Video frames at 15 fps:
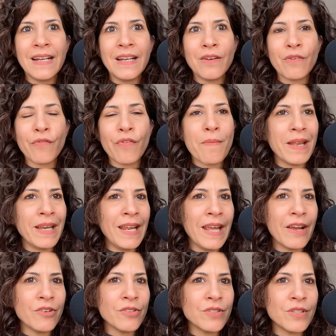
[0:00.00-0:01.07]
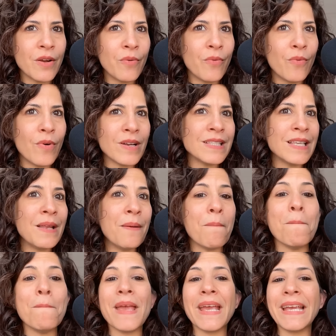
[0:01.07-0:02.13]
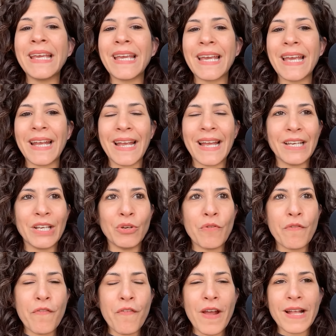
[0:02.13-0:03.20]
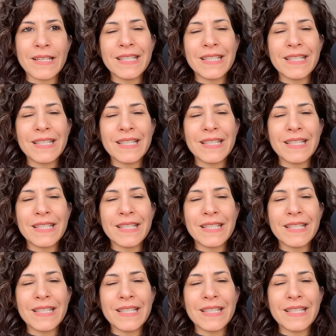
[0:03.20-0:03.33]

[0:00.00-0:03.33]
for many years, I wasn't making any new friends.